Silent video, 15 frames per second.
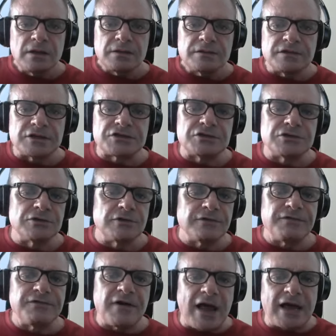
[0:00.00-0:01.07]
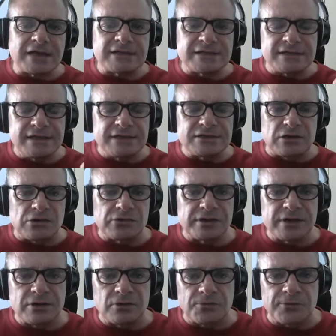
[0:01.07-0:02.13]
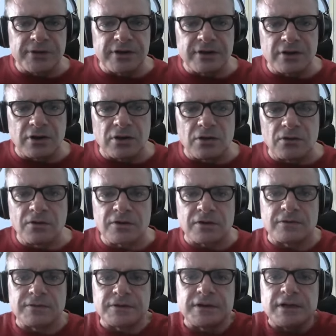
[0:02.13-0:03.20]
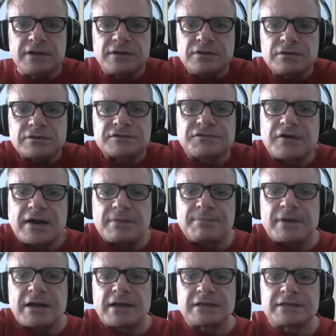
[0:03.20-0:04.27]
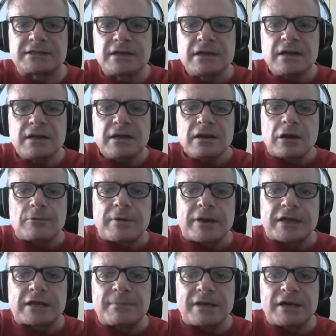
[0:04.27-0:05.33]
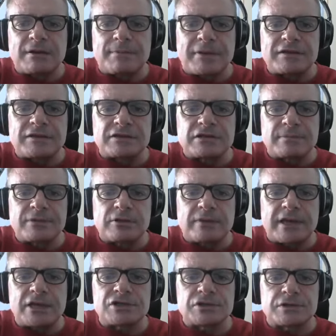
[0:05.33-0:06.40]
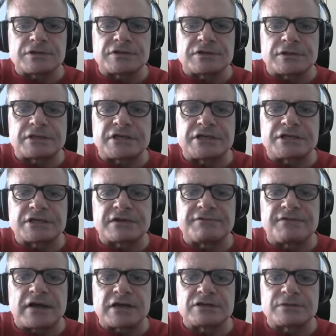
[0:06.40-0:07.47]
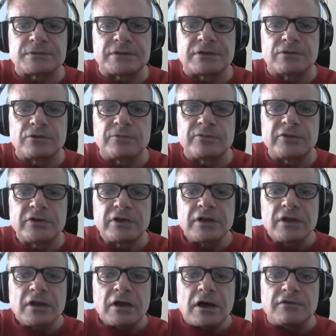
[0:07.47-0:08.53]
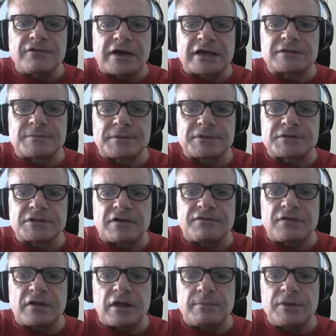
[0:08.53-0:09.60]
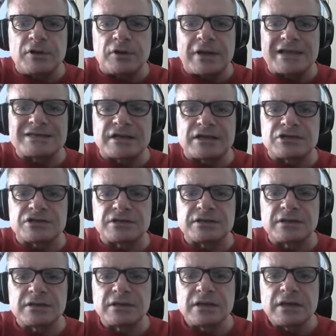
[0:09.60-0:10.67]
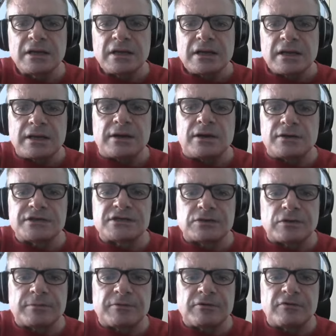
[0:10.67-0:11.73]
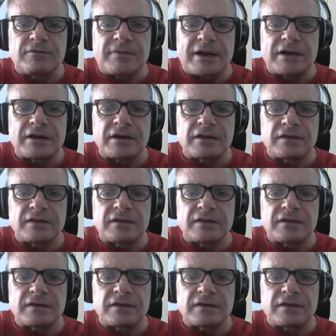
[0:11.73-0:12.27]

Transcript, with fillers: The two vaccines, oh, here we go, currently in use for mpox, are recommended by the WHO Strategic Advisory Group of experts of immunization and also approved by